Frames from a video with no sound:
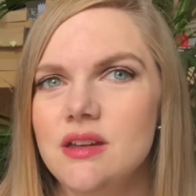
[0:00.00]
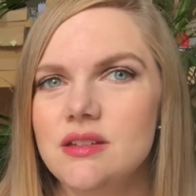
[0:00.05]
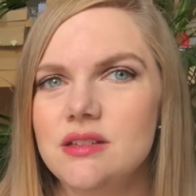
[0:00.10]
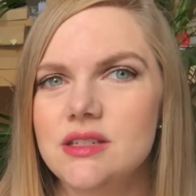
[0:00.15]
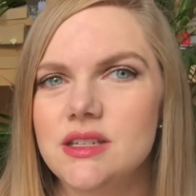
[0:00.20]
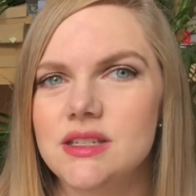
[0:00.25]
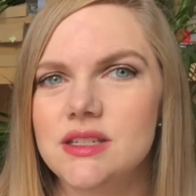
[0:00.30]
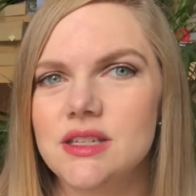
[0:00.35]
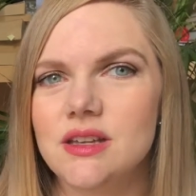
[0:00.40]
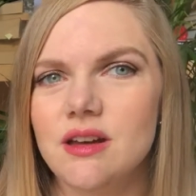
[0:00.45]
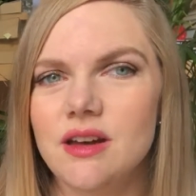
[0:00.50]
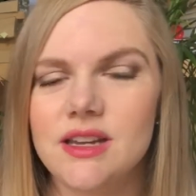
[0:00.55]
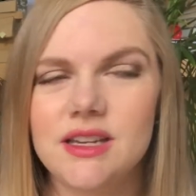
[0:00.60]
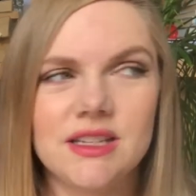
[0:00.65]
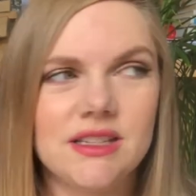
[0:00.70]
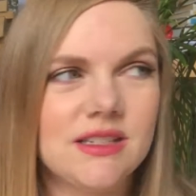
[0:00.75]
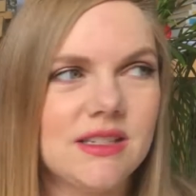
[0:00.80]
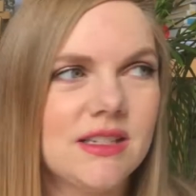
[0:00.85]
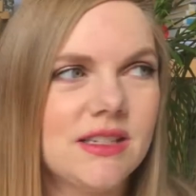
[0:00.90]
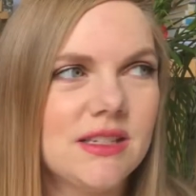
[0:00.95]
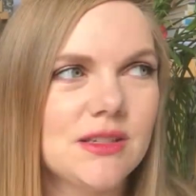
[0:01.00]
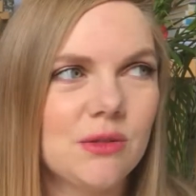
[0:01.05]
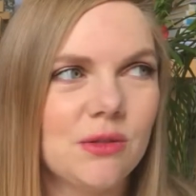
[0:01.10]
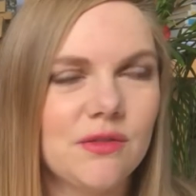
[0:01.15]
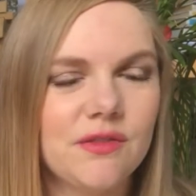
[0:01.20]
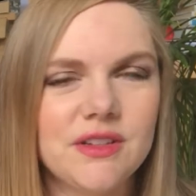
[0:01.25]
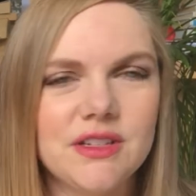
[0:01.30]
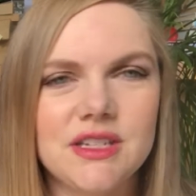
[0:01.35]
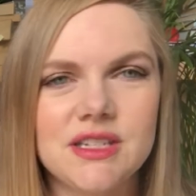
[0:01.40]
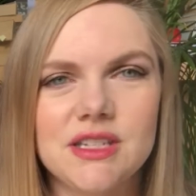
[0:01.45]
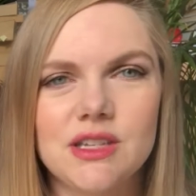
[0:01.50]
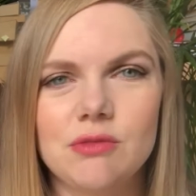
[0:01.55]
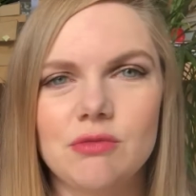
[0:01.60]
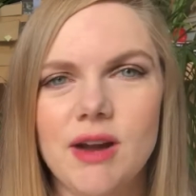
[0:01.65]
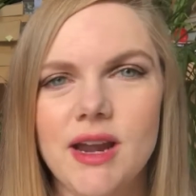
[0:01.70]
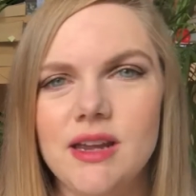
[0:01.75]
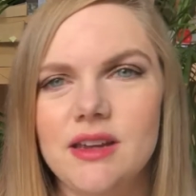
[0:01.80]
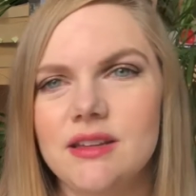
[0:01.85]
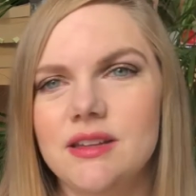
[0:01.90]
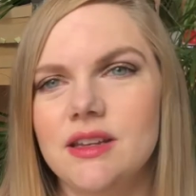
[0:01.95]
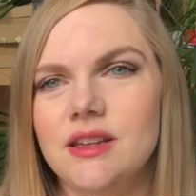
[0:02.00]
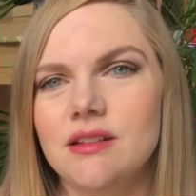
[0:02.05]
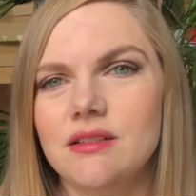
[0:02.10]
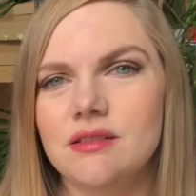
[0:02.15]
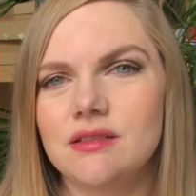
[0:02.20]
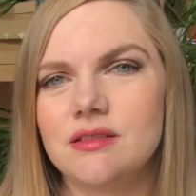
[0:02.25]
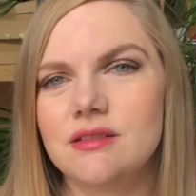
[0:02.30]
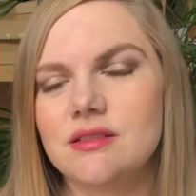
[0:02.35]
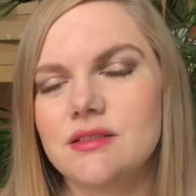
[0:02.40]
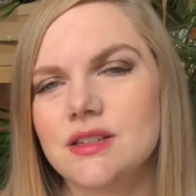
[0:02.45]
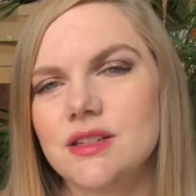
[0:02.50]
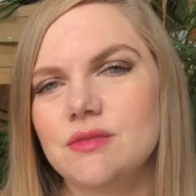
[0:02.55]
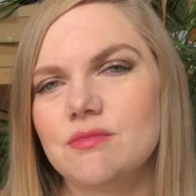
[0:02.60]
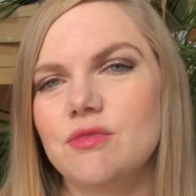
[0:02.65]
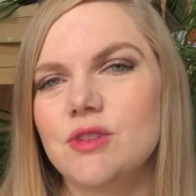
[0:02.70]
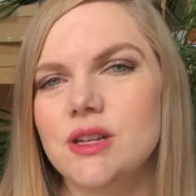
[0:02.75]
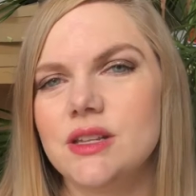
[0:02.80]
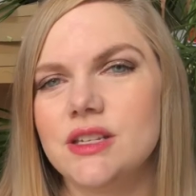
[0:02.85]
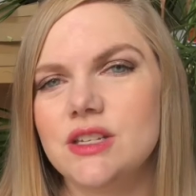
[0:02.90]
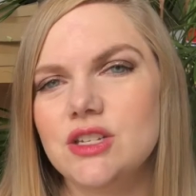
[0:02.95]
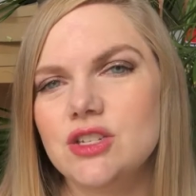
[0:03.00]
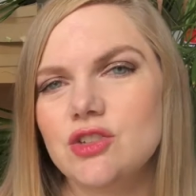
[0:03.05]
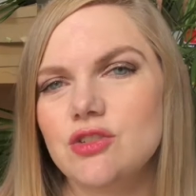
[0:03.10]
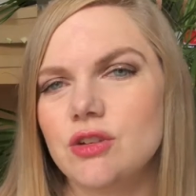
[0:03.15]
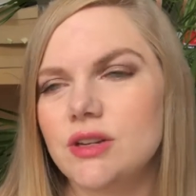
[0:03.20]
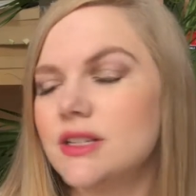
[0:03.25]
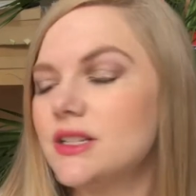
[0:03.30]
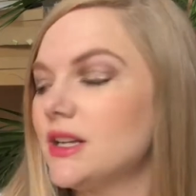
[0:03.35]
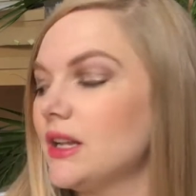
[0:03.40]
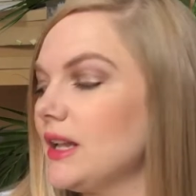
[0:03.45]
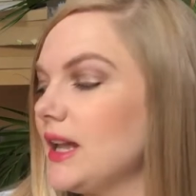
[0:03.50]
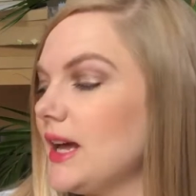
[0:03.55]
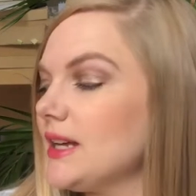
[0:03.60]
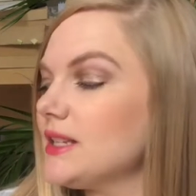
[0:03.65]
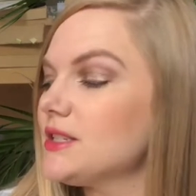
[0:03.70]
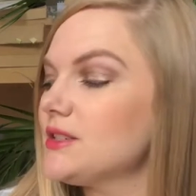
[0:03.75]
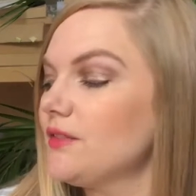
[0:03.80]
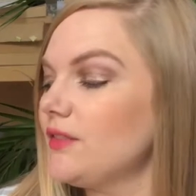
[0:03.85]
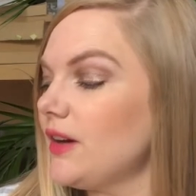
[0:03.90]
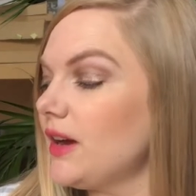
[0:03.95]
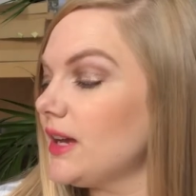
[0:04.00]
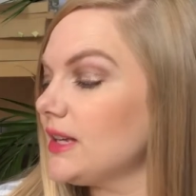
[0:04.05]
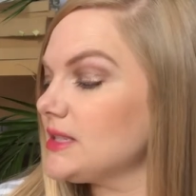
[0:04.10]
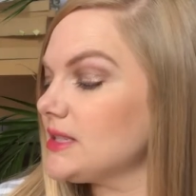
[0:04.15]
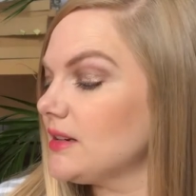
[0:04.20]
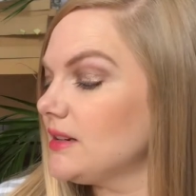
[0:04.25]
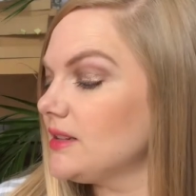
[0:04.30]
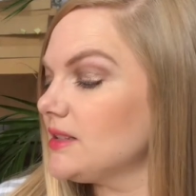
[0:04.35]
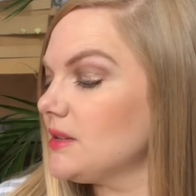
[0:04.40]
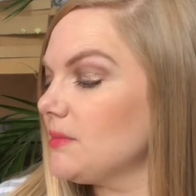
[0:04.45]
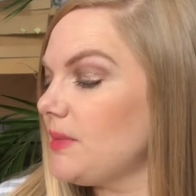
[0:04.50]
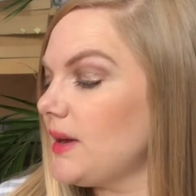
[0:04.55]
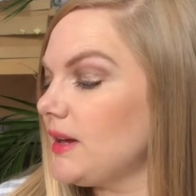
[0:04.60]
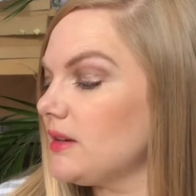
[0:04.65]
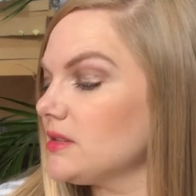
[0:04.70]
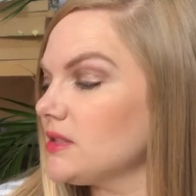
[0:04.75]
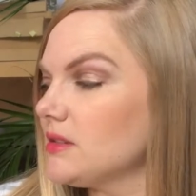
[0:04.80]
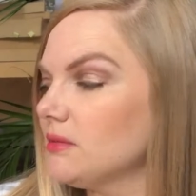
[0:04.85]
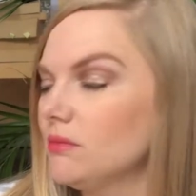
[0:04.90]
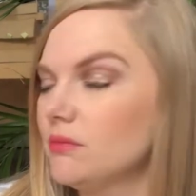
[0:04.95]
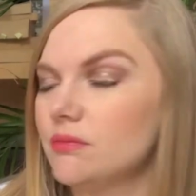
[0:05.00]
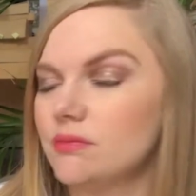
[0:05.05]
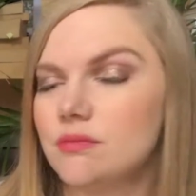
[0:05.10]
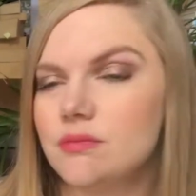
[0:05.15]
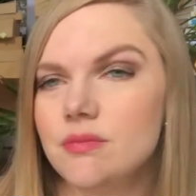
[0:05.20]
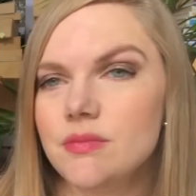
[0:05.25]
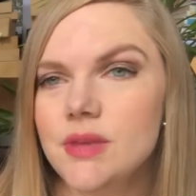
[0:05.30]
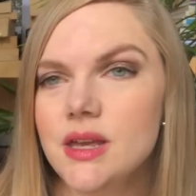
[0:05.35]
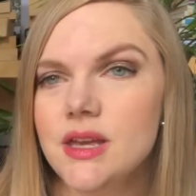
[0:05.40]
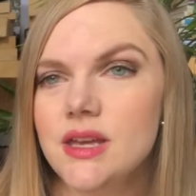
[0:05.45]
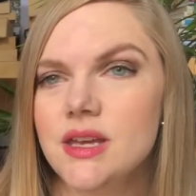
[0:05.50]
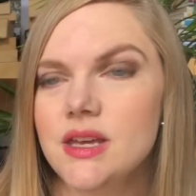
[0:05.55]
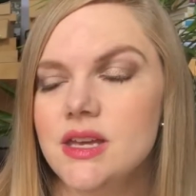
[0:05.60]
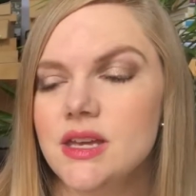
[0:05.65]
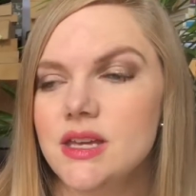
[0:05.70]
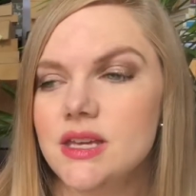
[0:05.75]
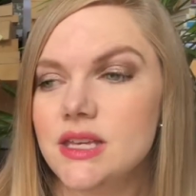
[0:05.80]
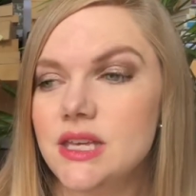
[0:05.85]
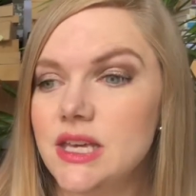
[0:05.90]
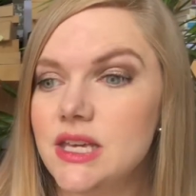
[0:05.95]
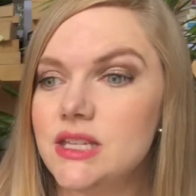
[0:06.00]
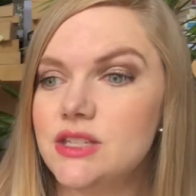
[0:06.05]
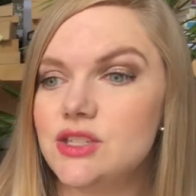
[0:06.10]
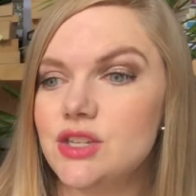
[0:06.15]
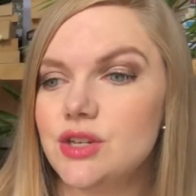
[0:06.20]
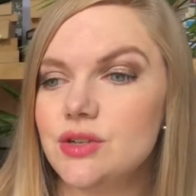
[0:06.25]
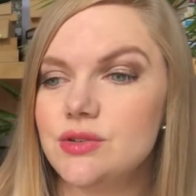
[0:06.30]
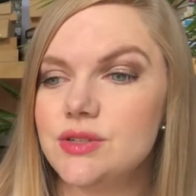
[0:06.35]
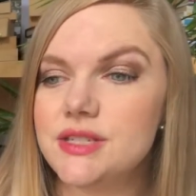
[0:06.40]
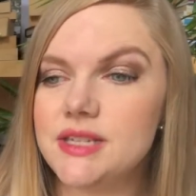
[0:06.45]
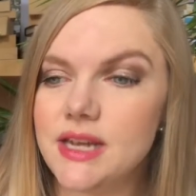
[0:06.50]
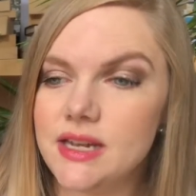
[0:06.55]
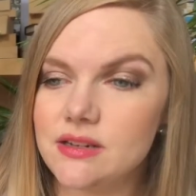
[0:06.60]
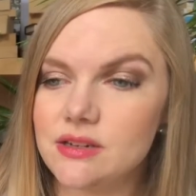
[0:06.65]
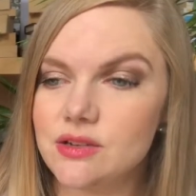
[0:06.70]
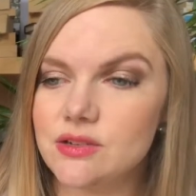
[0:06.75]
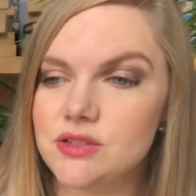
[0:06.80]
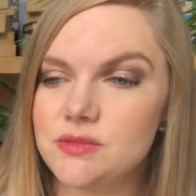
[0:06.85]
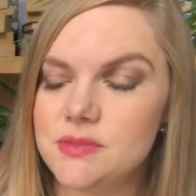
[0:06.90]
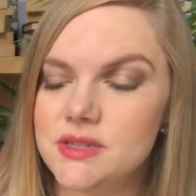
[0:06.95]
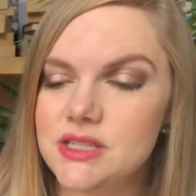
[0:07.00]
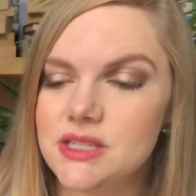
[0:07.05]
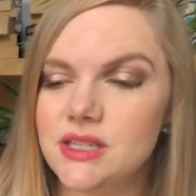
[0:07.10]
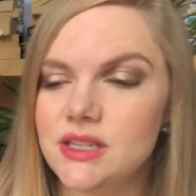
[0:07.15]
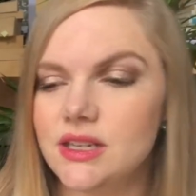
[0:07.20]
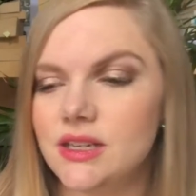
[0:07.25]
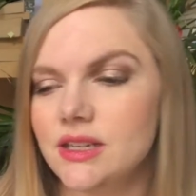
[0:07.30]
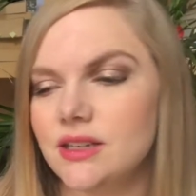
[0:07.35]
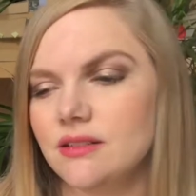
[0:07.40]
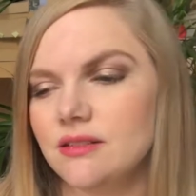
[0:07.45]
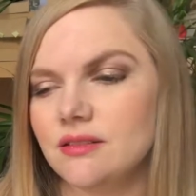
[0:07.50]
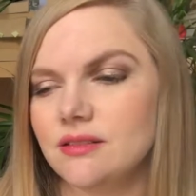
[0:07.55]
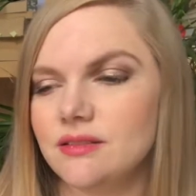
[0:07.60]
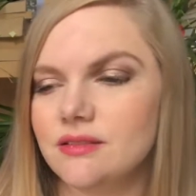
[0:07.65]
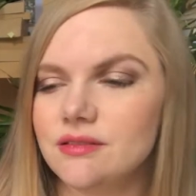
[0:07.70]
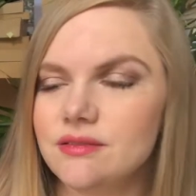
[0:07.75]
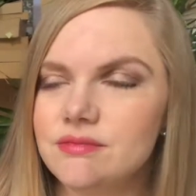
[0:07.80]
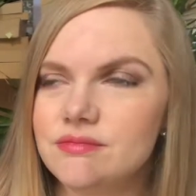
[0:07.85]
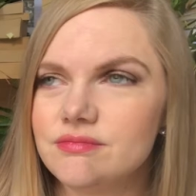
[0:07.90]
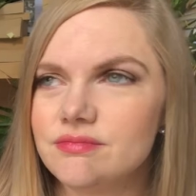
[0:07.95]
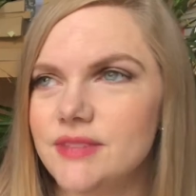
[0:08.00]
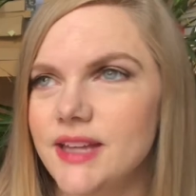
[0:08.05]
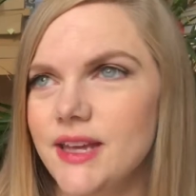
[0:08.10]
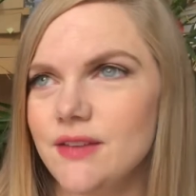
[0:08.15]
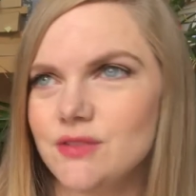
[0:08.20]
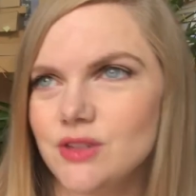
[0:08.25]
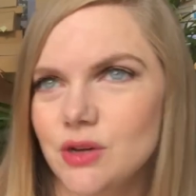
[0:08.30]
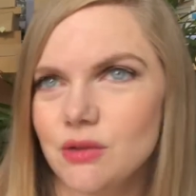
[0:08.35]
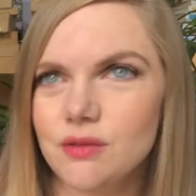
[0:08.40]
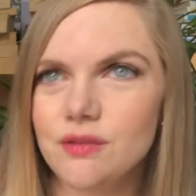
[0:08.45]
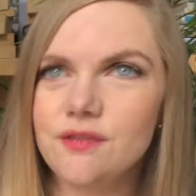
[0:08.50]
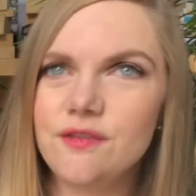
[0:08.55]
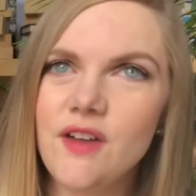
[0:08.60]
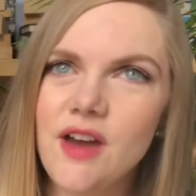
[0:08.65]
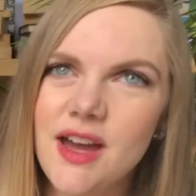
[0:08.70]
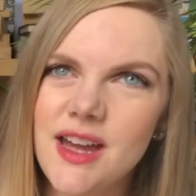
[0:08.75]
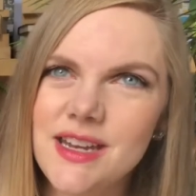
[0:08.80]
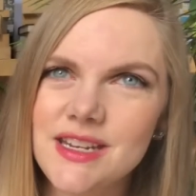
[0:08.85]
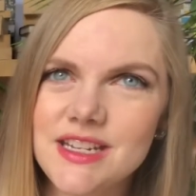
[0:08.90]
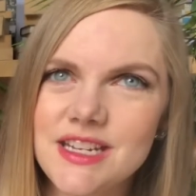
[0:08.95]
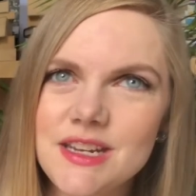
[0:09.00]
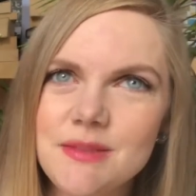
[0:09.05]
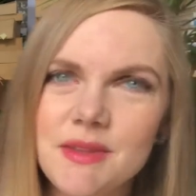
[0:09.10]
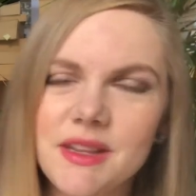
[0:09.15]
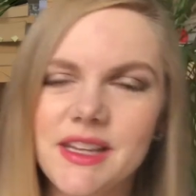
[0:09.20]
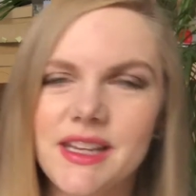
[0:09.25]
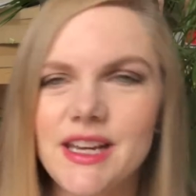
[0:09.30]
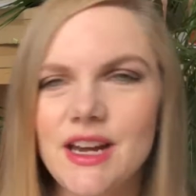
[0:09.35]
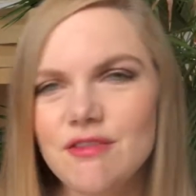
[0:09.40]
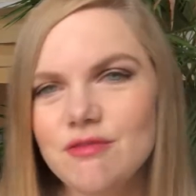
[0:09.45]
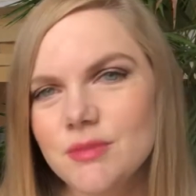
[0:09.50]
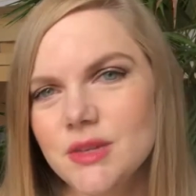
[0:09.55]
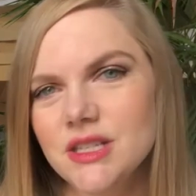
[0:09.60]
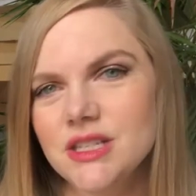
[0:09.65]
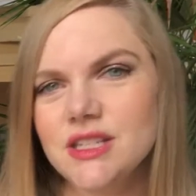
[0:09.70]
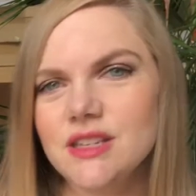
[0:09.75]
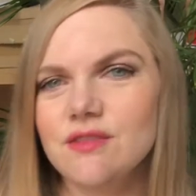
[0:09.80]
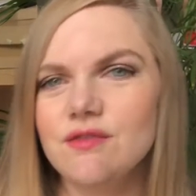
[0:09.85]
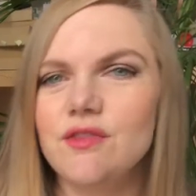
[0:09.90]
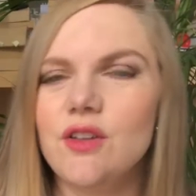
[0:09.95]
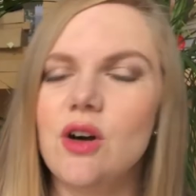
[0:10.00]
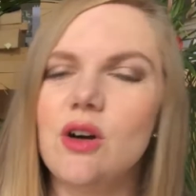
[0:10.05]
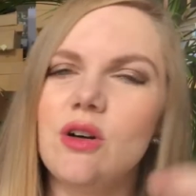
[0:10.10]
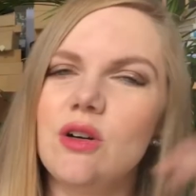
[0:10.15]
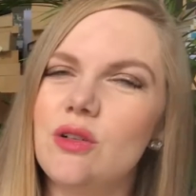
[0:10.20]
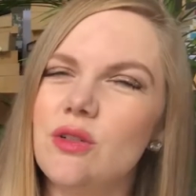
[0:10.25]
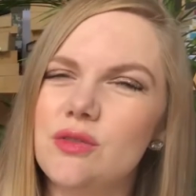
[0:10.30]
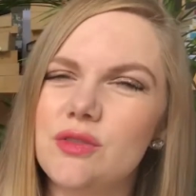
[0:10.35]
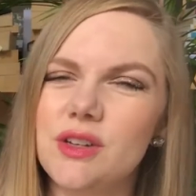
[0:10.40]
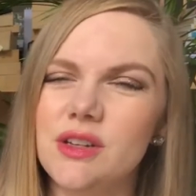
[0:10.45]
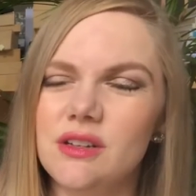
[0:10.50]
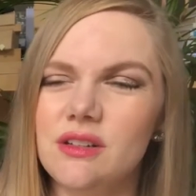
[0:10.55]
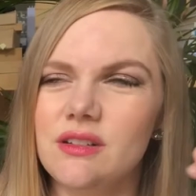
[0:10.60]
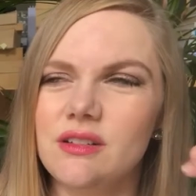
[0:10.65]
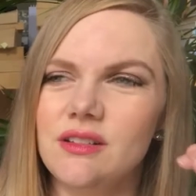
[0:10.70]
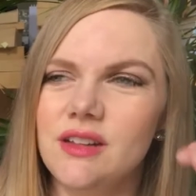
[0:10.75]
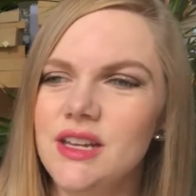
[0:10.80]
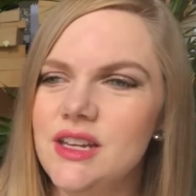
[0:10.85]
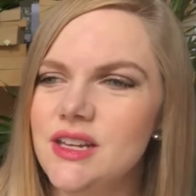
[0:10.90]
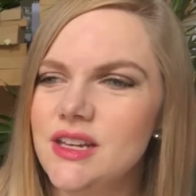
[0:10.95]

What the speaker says: society's sort of in disarray, and there are really strict class divides, and it's about some kids whose dad goes missing and they have to go and find him, and the government's involved, and